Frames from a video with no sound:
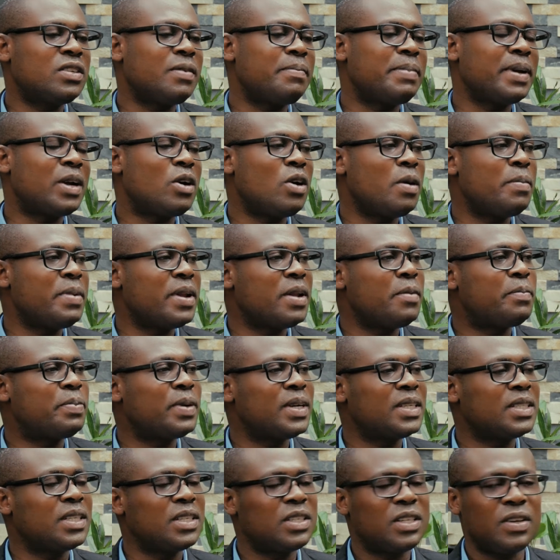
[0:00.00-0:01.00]
of becoming the
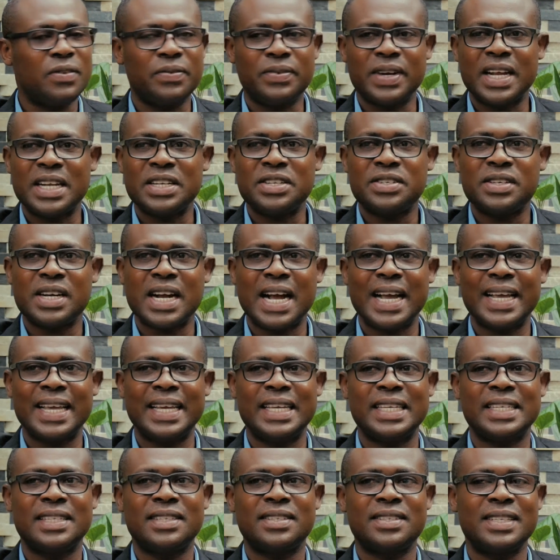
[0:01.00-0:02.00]
president of Nigeria
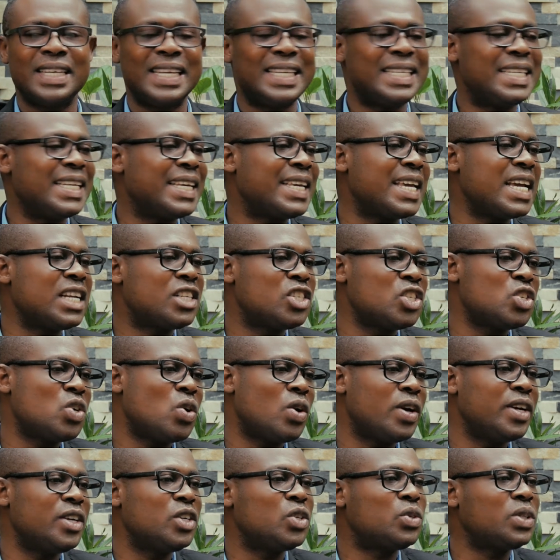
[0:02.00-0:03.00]
is indicating
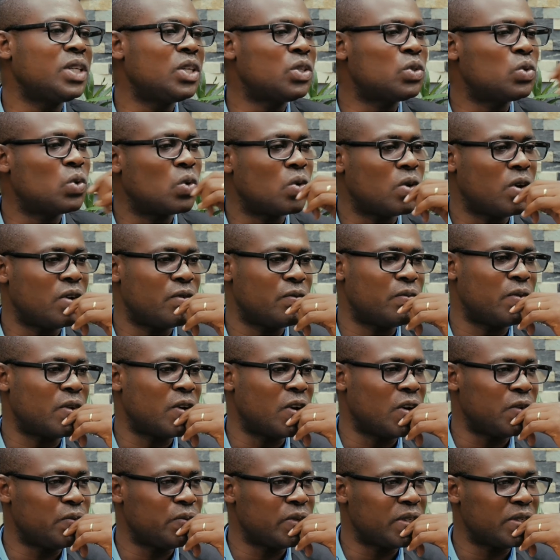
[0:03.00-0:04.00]
your interest to run
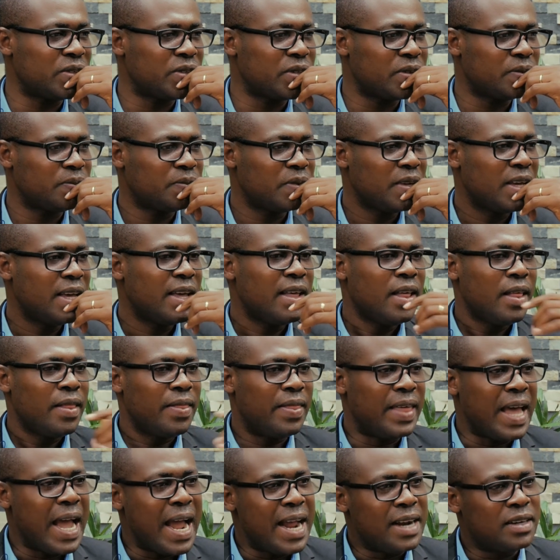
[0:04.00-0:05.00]
for office.
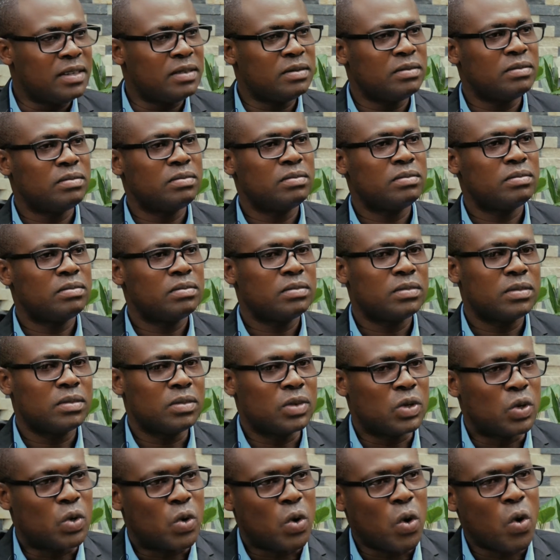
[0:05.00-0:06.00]
Then
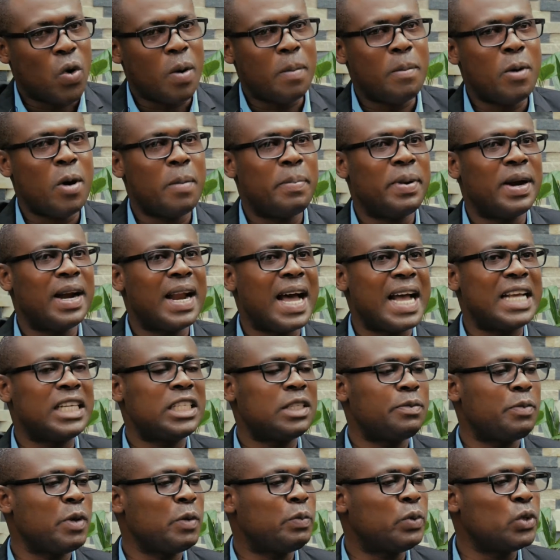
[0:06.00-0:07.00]
go
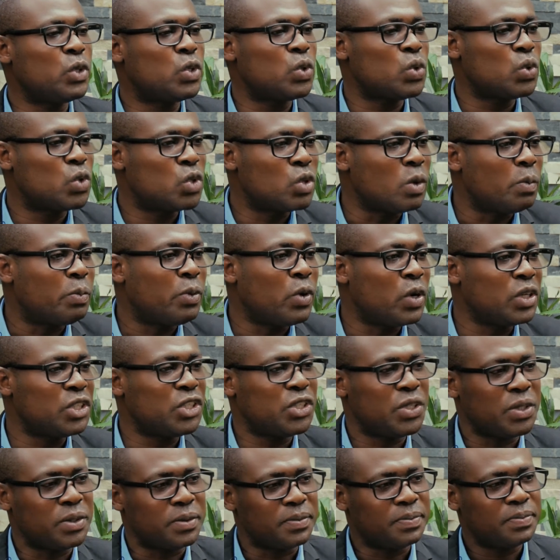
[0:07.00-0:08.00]
mobilize people to
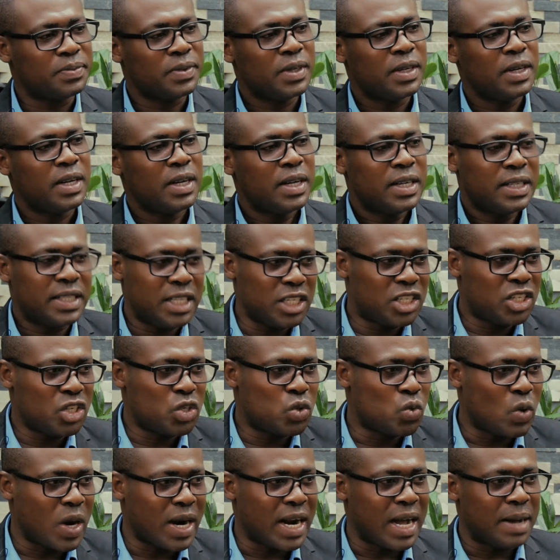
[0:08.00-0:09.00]
support you. This
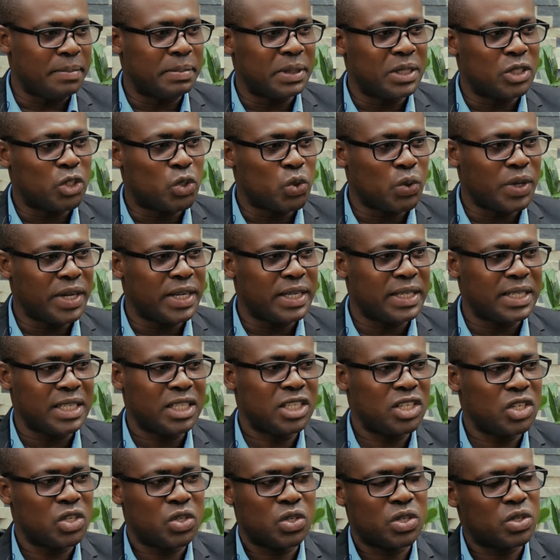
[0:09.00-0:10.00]
is what I've been doing.
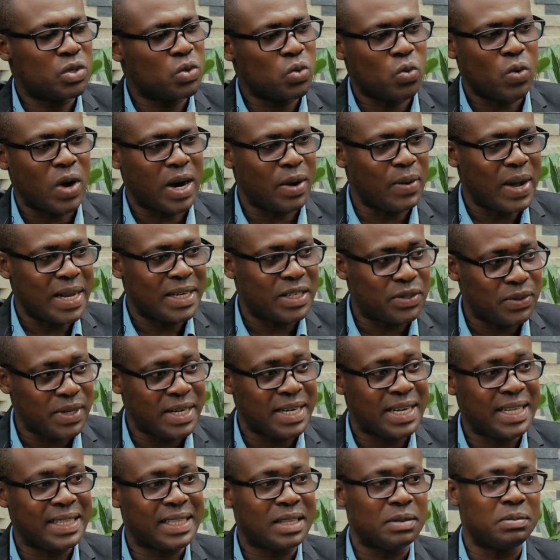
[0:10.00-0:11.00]
This is what we're
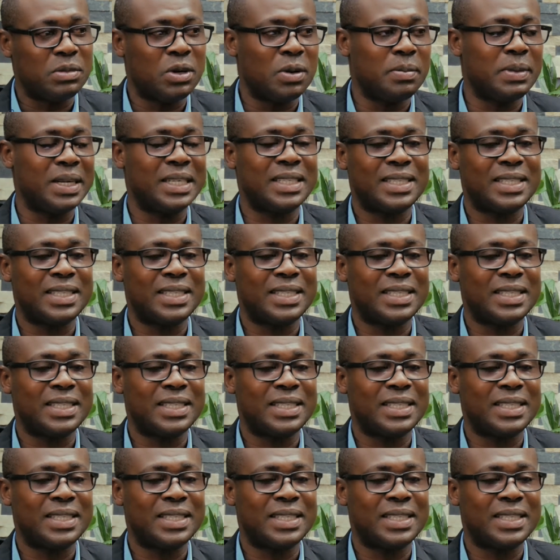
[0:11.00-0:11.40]
doing at the moment.